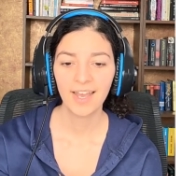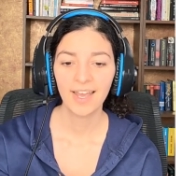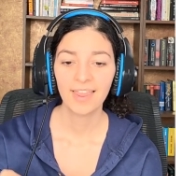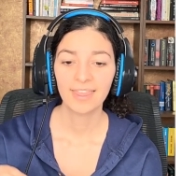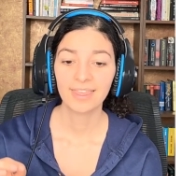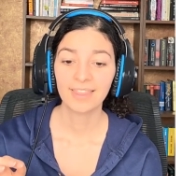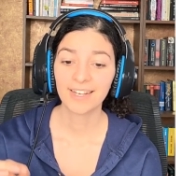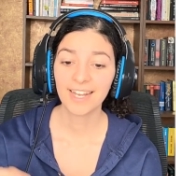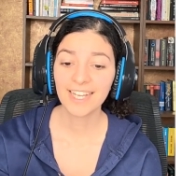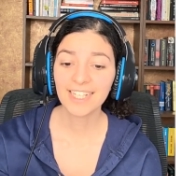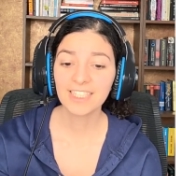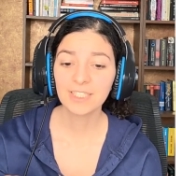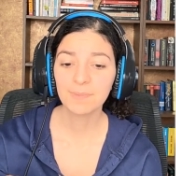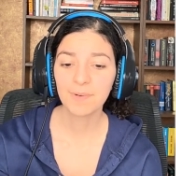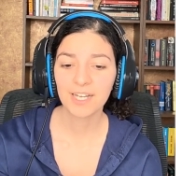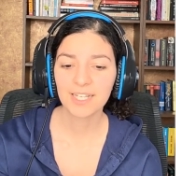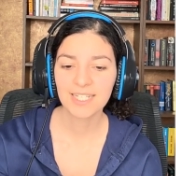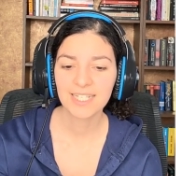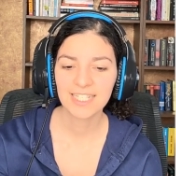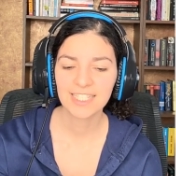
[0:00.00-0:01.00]
The next
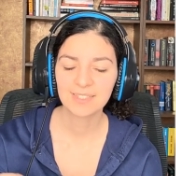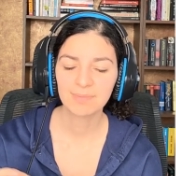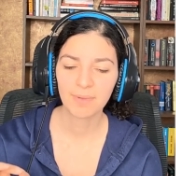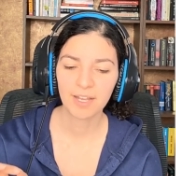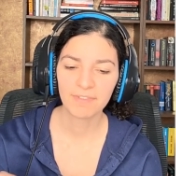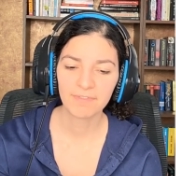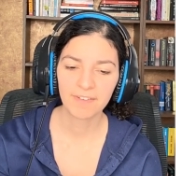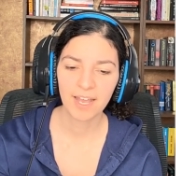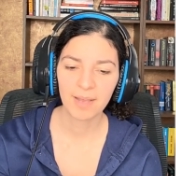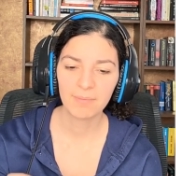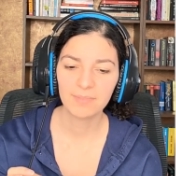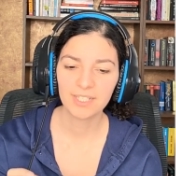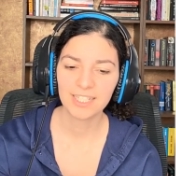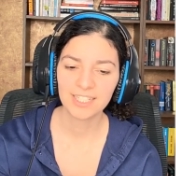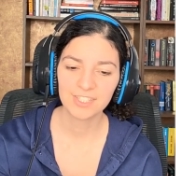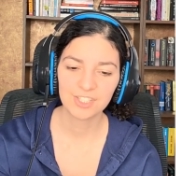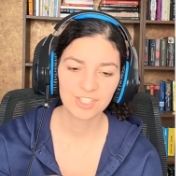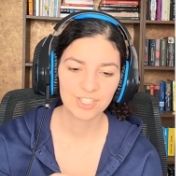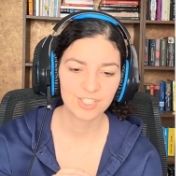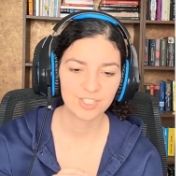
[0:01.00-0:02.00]
part is my family
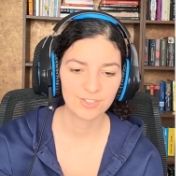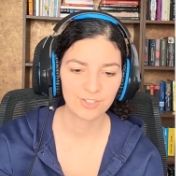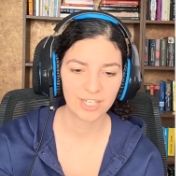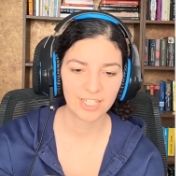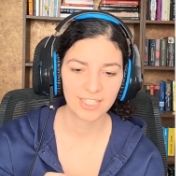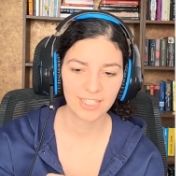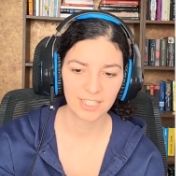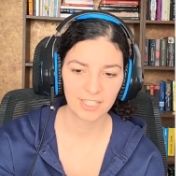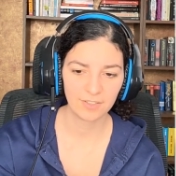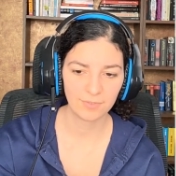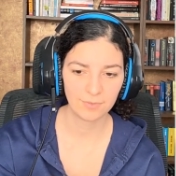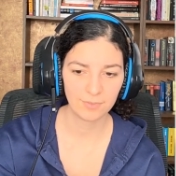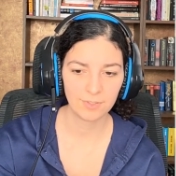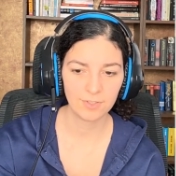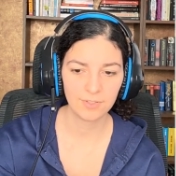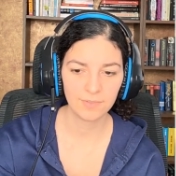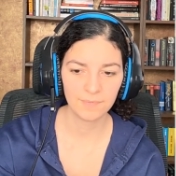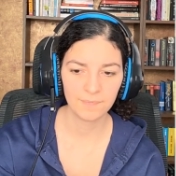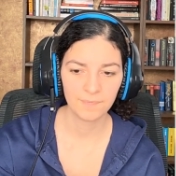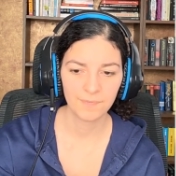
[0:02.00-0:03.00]
is just straight
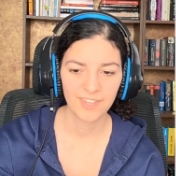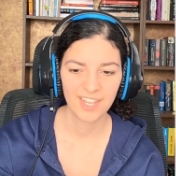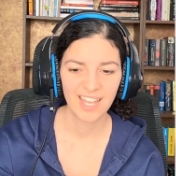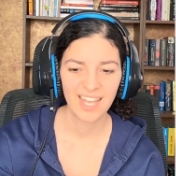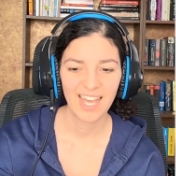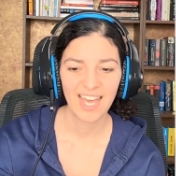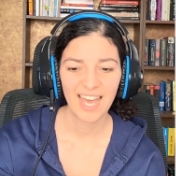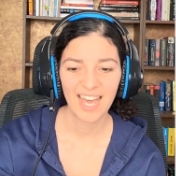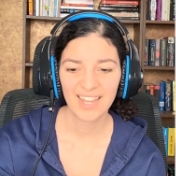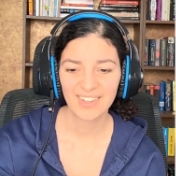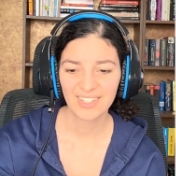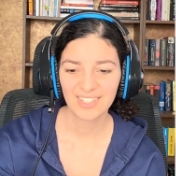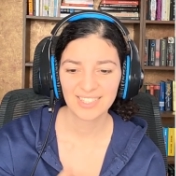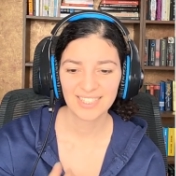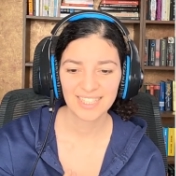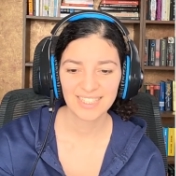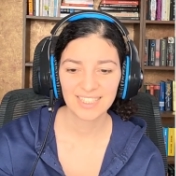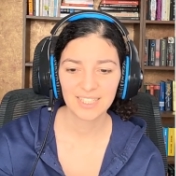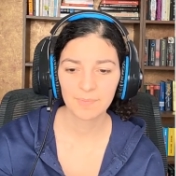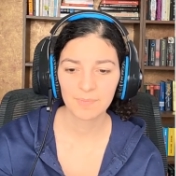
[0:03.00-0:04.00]
evil, and they'll
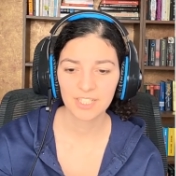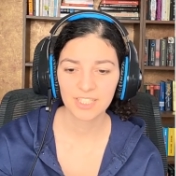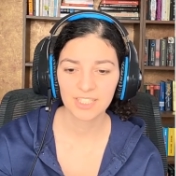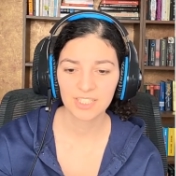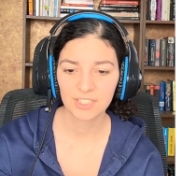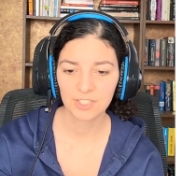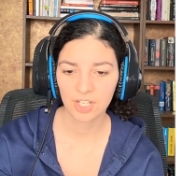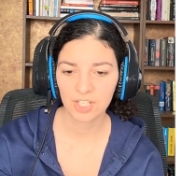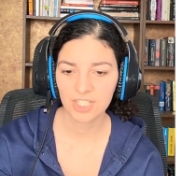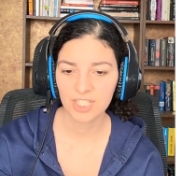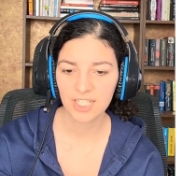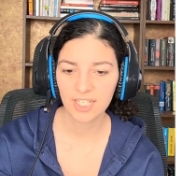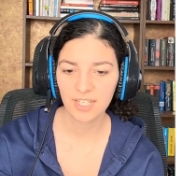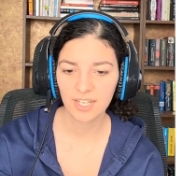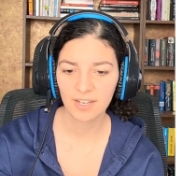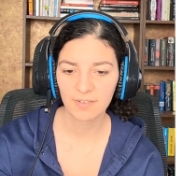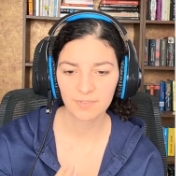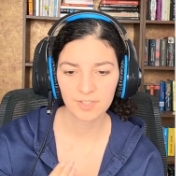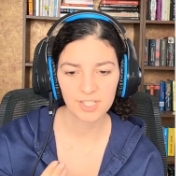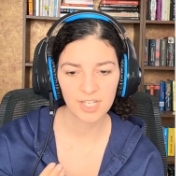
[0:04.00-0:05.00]
say something snotty
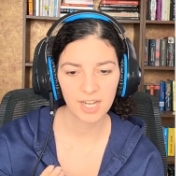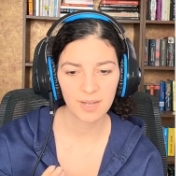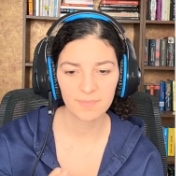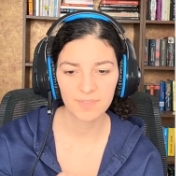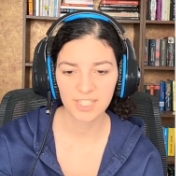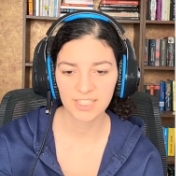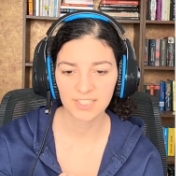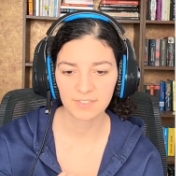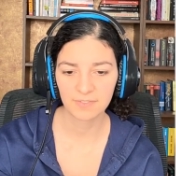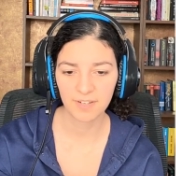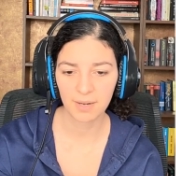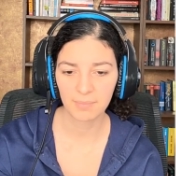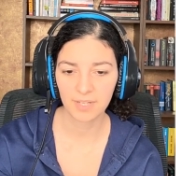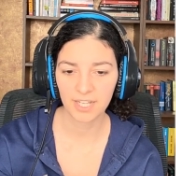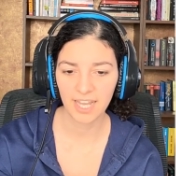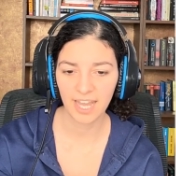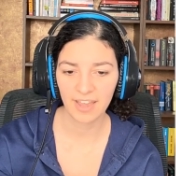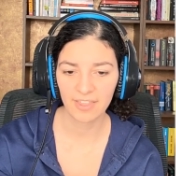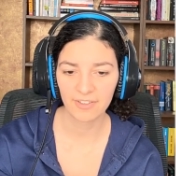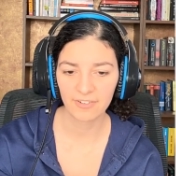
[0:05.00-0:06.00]
every time there's a family
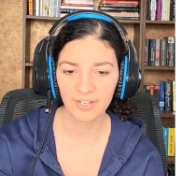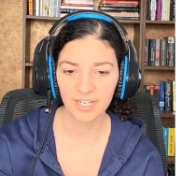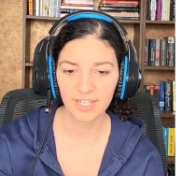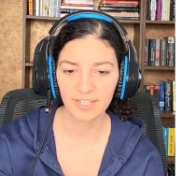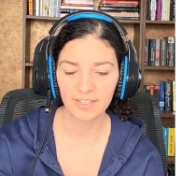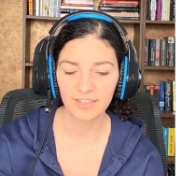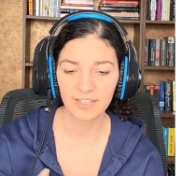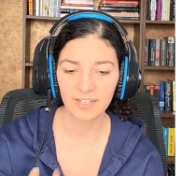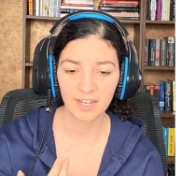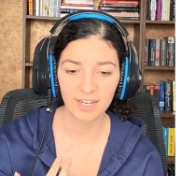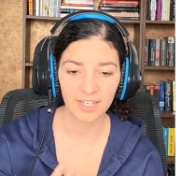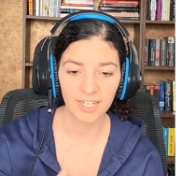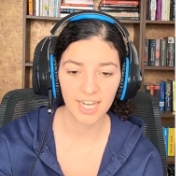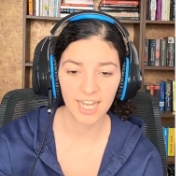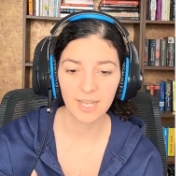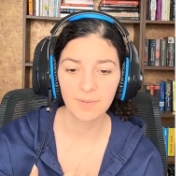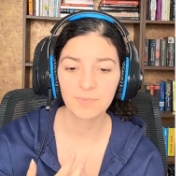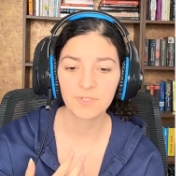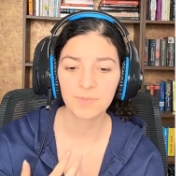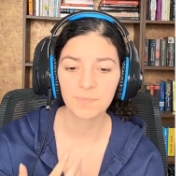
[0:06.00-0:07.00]
gathering that I
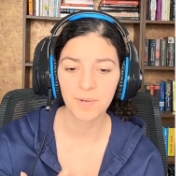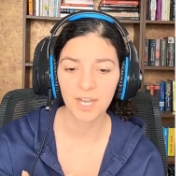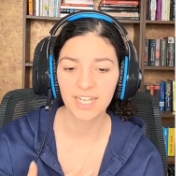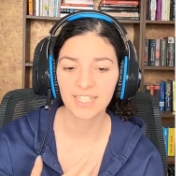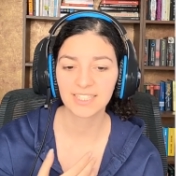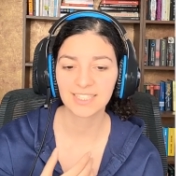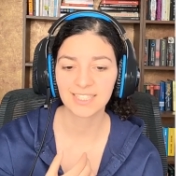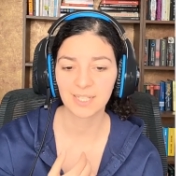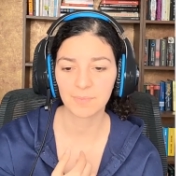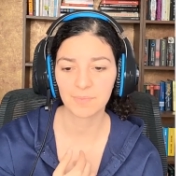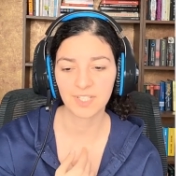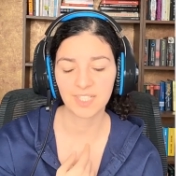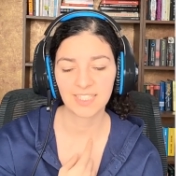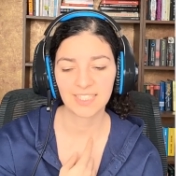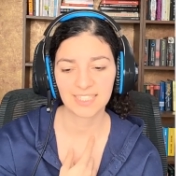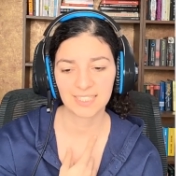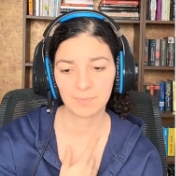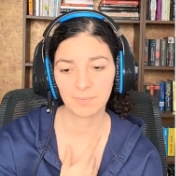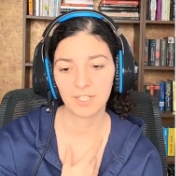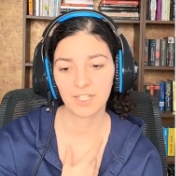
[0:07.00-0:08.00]
named mine something
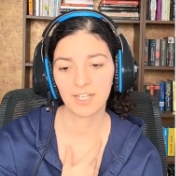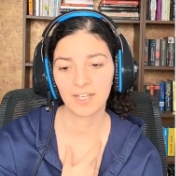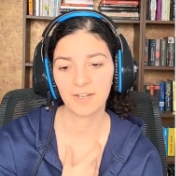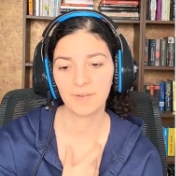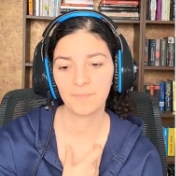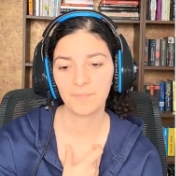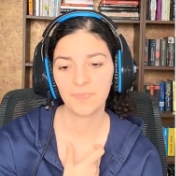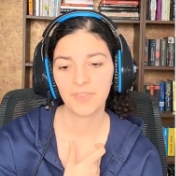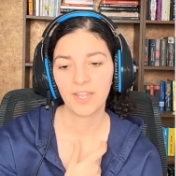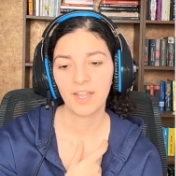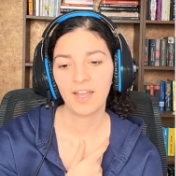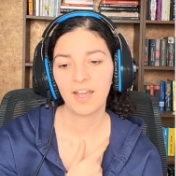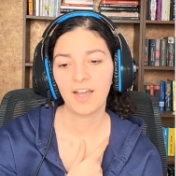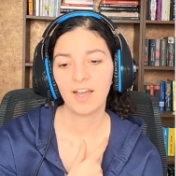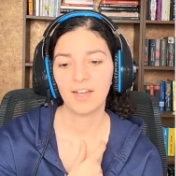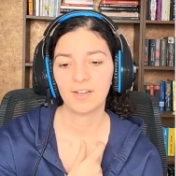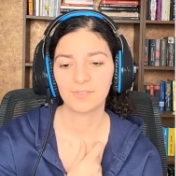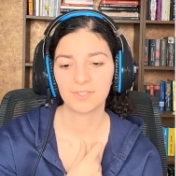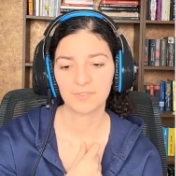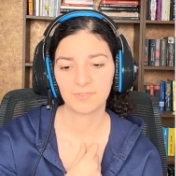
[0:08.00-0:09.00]
similar
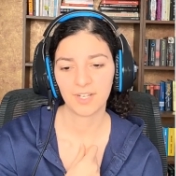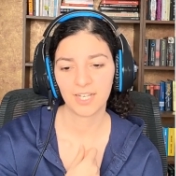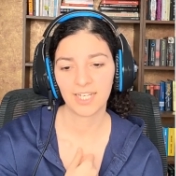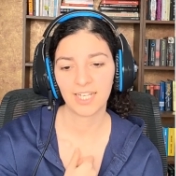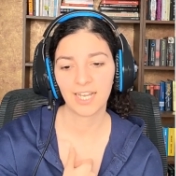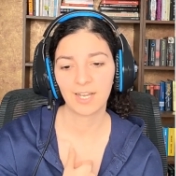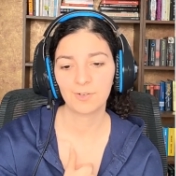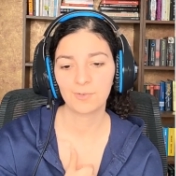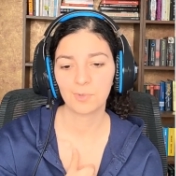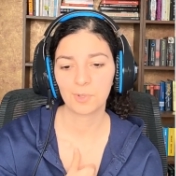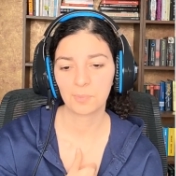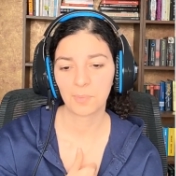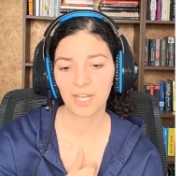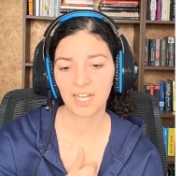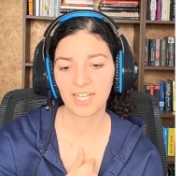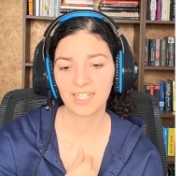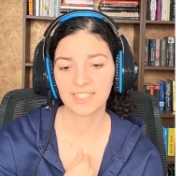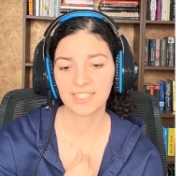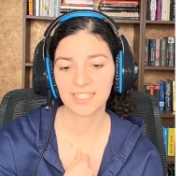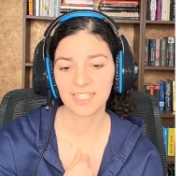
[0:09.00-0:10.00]
after finding out what my
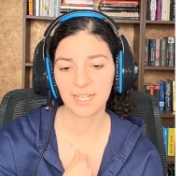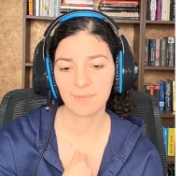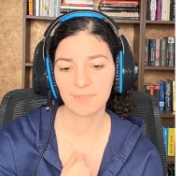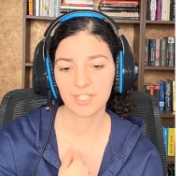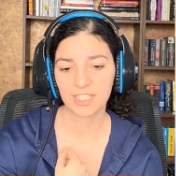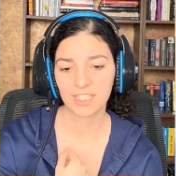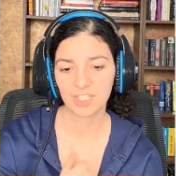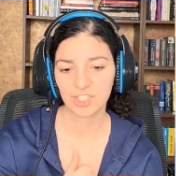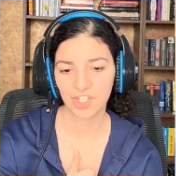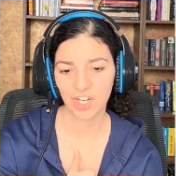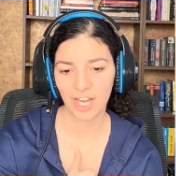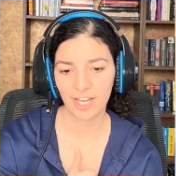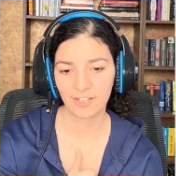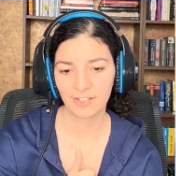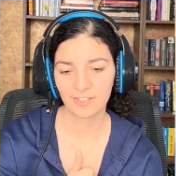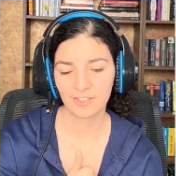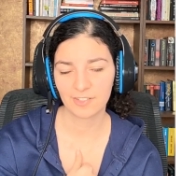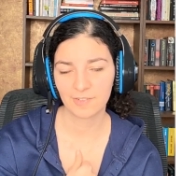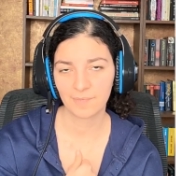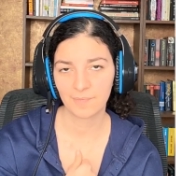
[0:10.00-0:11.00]
cousin named his
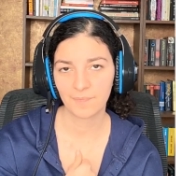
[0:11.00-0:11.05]
child.